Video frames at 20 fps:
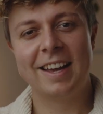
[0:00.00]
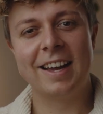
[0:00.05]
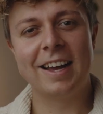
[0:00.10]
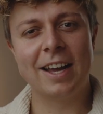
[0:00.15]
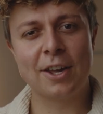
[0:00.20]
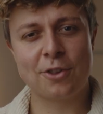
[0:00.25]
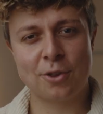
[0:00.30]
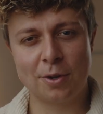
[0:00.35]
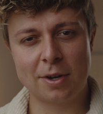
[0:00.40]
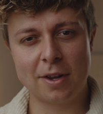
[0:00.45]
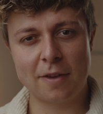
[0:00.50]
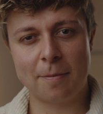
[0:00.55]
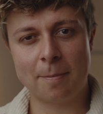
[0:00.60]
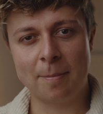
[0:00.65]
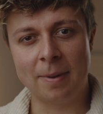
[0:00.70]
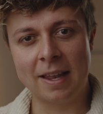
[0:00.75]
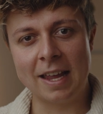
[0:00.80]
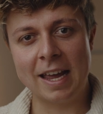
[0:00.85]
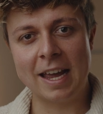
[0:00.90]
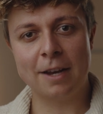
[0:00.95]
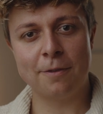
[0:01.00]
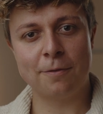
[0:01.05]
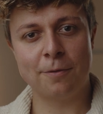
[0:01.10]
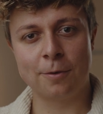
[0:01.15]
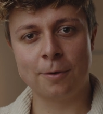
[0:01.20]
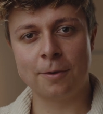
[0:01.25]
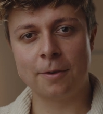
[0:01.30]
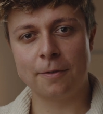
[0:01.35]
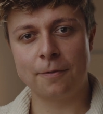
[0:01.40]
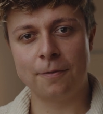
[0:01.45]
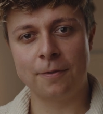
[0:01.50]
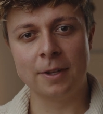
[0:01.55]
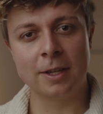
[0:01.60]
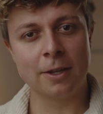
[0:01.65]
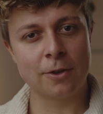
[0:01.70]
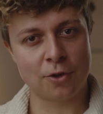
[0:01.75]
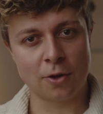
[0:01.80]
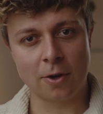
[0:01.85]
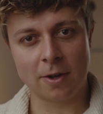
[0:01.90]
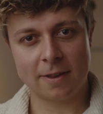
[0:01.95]
I should have planned for
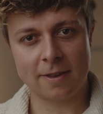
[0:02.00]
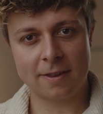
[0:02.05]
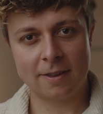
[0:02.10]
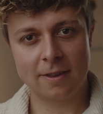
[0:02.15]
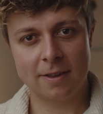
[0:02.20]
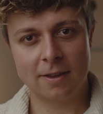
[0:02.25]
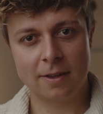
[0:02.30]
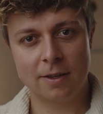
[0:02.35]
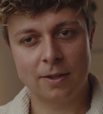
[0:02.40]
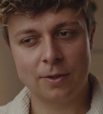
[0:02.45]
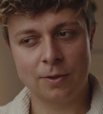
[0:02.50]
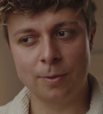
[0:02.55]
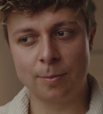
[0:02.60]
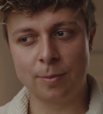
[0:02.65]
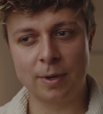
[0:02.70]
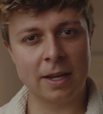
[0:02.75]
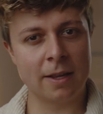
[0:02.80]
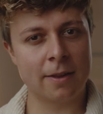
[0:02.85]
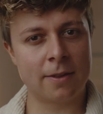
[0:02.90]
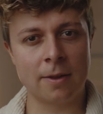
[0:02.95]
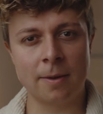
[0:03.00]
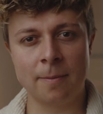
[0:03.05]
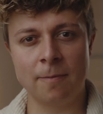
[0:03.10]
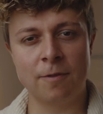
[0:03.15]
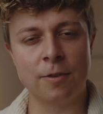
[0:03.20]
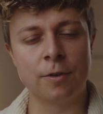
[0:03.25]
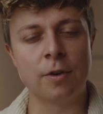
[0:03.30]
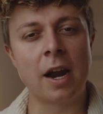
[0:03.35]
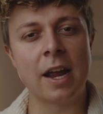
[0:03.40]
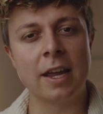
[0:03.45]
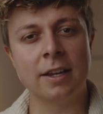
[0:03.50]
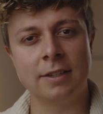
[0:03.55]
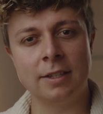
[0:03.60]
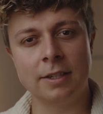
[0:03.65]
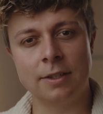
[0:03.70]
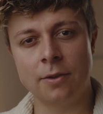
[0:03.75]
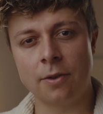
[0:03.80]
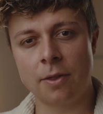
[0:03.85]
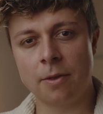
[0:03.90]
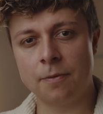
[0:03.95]
fill shots to bring some
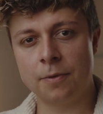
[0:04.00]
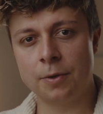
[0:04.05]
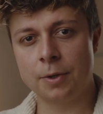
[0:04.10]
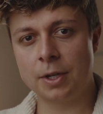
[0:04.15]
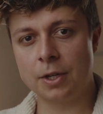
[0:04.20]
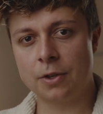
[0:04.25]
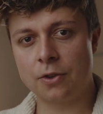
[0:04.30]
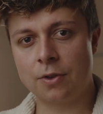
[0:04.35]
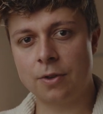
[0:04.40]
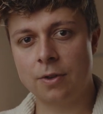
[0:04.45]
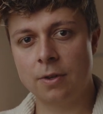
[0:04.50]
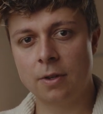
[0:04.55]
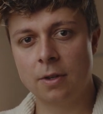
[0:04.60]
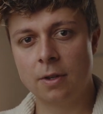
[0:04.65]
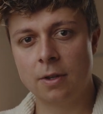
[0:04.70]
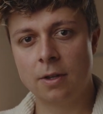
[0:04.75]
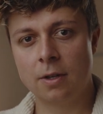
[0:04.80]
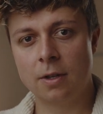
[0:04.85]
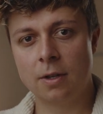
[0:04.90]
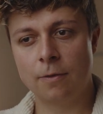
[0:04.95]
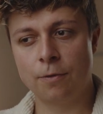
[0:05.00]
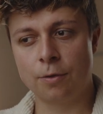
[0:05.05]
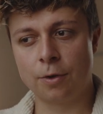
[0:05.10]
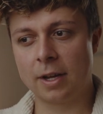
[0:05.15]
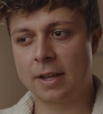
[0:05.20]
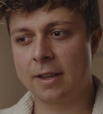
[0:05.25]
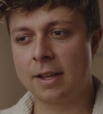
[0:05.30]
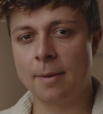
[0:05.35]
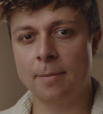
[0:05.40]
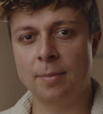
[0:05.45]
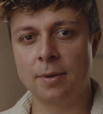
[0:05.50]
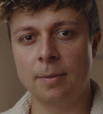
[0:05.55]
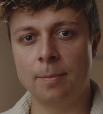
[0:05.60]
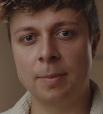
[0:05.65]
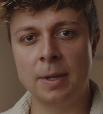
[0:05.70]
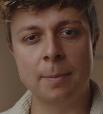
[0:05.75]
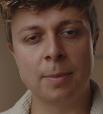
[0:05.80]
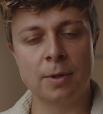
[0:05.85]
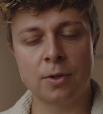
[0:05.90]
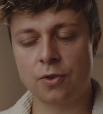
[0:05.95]
variety to the footage. For example,
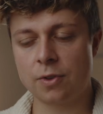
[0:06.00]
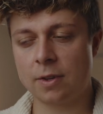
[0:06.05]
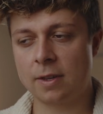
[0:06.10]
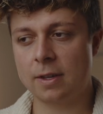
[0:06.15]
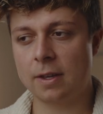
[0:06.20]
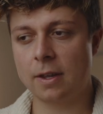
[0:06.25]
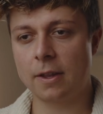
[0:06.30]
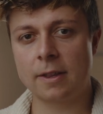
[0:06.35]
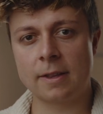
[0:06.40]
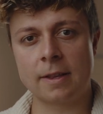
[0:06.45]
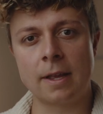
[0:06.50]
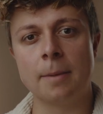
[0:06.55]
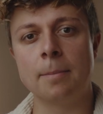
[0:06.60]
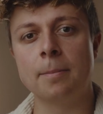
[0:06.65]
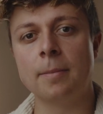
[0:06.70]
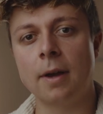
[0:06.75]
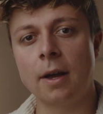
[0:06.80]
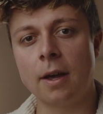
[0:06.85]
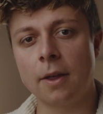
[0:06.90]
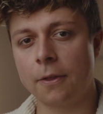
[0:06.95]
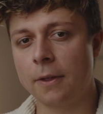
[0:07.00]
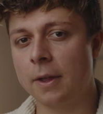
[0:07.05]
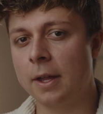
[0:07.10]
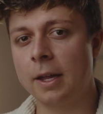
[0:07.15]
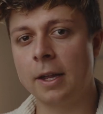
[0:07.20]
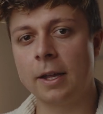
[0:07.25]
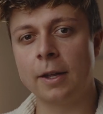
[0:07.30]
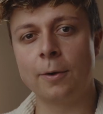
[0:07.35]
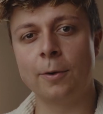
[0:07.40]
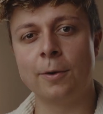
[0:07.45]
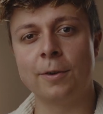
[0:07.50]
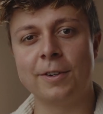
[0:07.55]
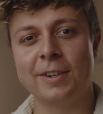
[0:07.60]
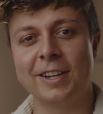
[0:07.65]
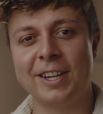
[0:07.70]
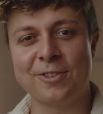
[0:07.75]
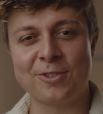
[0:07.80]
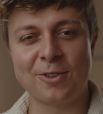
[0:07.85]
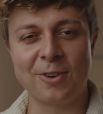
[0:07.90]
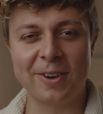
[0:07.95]
people just sunbathing or
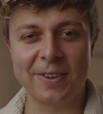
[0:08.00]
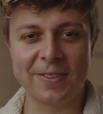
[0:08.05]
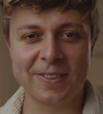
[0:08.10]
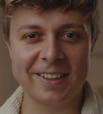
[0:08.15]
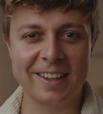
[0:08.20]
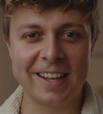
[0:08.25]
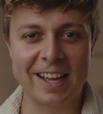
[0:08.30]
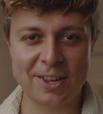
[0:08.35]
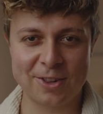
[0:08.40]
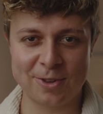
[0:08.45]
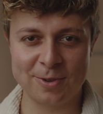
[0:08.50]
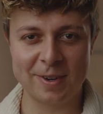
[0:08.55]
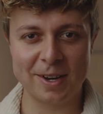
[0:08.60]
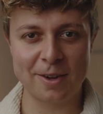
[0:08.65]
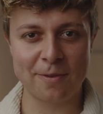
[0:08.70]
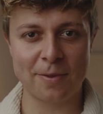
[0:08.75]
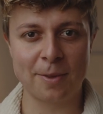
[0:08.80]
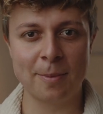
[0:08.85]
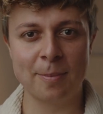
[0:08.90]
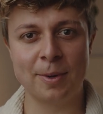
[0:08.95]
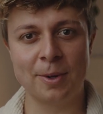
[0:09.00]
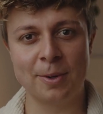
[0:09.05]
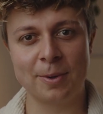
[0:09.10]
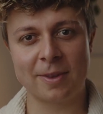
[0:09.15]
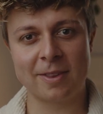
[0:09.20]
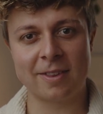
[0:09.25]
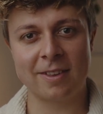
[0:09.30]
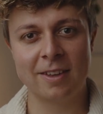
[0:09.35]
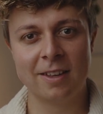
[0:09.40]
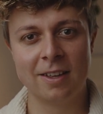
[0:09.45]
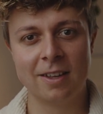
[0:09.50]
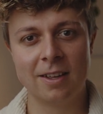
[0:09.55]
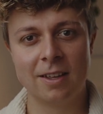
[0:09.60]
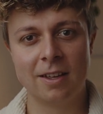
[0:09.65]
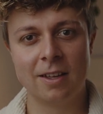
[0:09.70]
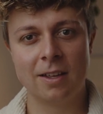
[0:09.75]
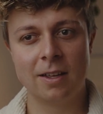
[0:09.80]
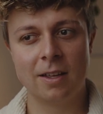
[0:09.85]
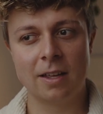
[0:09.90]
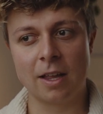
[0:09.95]
enjoying the luxury of the boats,
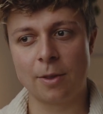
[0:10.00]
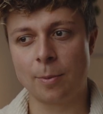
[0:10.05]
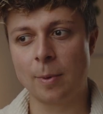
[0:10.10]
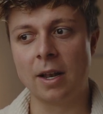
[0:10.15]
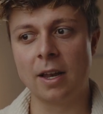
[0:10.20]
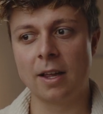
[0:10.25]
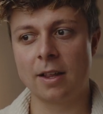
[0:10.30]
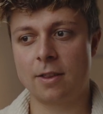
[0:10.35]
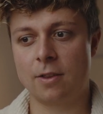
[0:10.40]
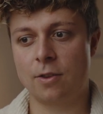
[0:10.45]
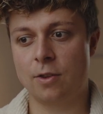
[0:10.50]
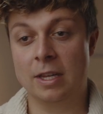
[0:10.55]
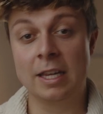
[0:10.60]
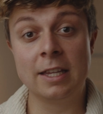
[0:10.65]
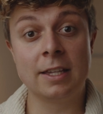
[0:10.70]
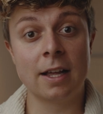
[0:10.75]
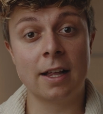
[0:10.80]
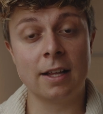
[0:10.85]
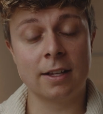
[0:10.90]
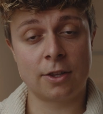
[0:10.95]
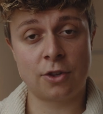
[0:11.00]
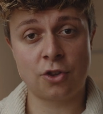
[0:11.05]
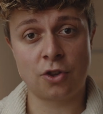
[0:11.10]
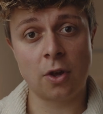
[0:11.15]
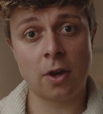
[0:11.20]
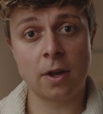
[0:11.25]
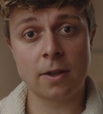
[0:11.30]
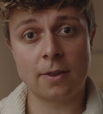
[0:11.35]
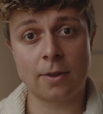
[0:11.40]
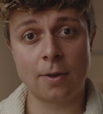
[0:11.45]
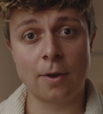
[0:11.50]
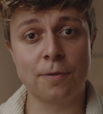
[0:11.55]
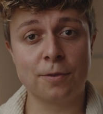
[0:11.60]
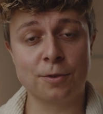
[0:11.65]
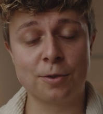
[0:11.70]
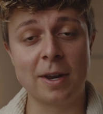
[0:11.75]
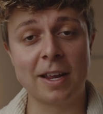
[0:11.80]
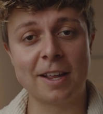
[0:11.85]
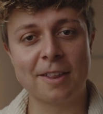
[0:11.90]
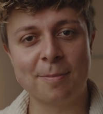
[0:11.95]
as well as detailed shots of
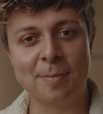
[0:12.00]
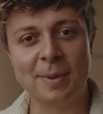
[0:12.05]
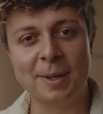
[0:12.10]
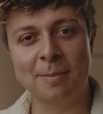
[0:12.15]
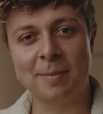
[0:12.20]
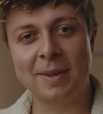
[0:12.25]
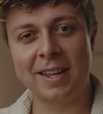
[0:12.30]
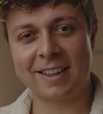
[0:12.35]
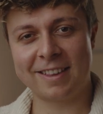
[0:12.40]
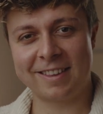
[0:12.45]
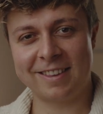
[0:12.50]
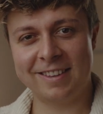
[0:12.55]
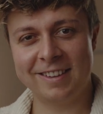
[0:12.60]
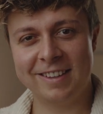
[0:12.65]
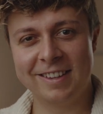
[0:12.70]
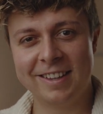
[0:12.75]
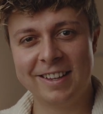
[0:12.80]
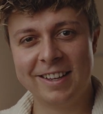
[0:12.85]
drinks being mixed.